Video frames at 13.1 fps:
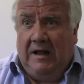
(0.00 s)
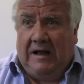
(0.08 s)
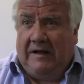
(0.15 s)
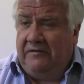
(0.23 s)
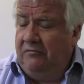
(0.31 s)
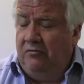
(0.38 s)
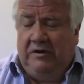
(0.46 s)

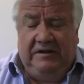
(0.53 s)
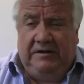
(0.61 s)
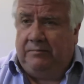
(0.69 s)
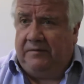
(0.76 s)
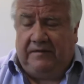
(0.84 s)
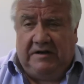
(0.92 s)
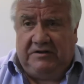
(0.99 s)
Having really
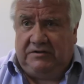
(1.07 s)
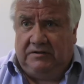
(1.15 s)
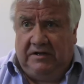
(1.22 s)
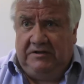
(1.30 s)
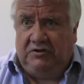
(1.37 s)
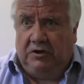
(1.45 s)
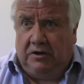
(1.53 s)
professional
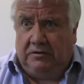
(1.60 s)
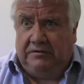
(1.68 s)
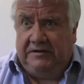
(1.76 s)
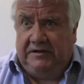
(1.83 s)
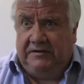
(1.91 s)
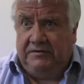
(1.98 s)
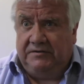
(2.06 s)
HR
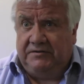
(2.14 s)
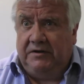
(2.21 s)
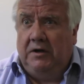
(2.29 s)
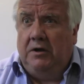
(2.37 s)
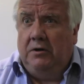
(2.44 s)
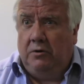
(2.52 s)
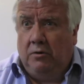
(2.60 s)
leaders
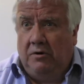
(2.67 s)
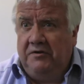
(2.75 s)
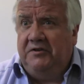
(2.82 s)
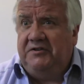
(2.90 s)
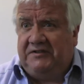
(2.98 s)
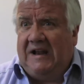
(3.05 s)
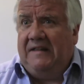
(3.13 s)
who
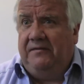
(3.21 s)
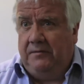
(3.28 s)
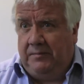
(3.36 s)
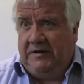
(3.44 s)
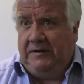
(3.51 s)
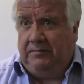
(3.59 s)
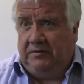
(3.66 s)
understand the
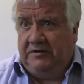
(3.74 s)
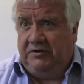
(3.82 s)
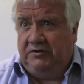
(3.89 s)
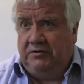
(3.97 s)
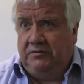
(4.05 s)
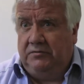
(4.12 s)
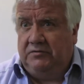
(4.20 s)
people
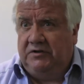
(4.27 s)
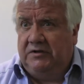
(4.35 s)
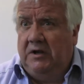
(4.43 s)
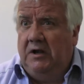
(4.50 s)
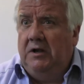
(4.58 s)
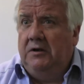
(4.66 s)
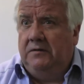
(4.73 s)
issues,
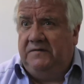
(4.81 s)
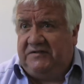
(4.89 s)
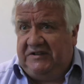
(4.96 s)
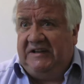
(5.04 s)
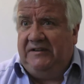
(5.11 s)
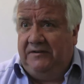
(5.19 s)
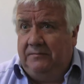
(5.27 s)
who've
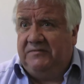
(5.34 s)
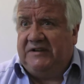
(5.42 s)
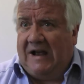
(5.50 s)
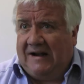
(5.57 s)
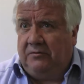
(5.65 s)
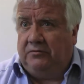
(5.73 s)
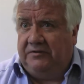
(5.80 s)
seen them
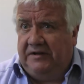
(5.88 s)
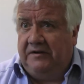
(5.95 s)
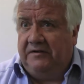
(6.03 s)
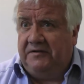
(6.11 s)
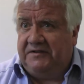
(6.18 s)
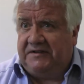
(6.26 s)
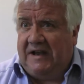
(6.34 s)
tackled in
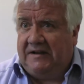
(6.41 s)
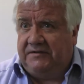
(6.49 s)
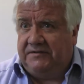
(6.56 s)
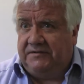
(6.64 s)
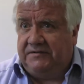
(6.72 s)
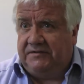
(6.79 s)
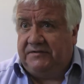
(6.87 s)
other
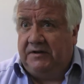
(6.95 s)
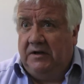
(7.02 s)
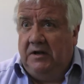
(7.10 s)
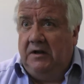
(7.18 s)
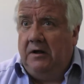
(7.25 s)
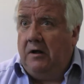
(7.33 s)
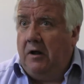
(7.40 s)
sectors
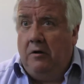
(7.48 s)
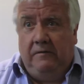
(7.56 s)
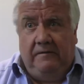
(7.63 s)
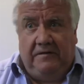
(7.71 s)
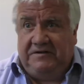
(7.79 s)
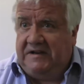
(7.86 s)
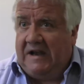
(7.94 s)

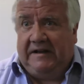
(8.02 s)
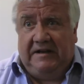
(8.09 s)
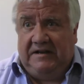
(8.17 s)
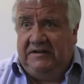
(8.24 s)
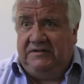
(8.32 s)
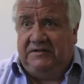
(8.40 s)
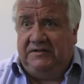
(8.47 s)
over
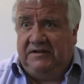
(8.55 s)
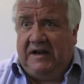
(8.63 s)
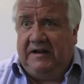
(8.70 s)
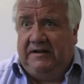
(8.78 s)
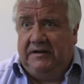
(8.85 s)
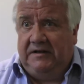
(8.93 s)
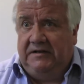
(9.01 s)
decades and
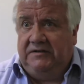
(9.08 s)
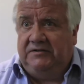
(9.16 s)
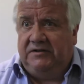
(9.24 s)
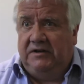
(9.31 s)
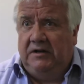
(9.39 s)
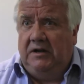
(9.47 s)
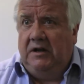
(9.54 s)

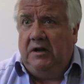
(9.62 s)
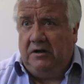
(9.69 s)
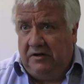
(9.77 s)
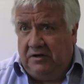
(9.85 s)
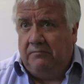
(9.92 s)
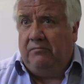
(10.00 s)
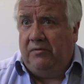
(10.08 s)
decades,
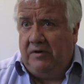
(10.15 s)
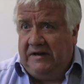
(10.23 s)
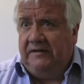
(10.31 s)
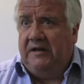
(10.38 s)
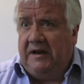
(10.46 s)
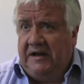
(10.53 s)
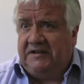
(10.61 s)
and can
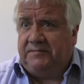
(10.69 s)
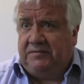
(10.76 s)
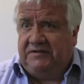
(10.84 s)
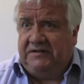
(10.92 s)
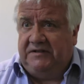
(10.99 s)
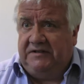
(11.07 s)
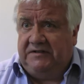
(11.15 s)
bring that
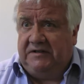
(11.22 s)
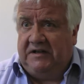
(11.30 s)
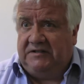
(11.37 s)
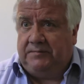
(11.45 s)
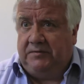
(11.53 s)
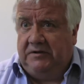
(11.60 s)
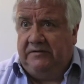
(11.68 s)
expertise and
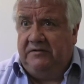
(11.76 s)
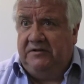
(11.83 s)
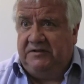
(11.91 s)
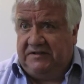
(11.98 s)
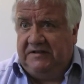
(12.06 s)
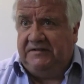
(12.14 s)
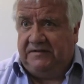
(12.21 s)

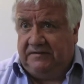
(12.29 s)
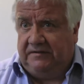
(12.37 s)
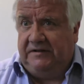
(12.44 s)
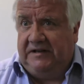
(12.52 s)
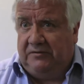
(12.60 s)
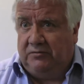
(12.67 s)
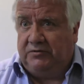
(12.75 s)
experience into the
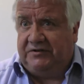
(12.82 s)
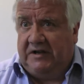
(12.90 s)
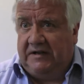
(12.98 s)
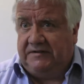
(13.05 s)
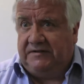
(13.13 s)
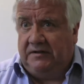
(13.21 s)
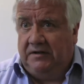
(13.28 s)
legal
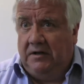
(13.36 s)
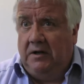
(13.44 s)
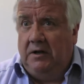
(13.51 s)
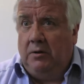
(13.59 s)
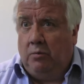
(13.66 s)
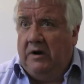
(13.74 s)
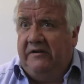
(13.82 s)
sector
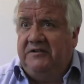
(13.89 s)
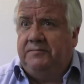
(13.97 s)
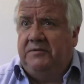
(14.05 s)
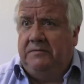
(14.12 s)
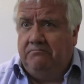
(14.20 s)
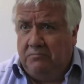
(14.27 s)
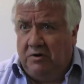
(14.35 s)
where it's
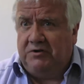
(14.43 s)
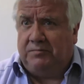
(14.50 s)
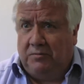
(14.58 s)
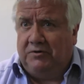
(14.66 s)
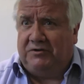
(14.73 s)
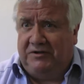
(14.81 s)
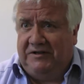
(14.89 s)
been much, much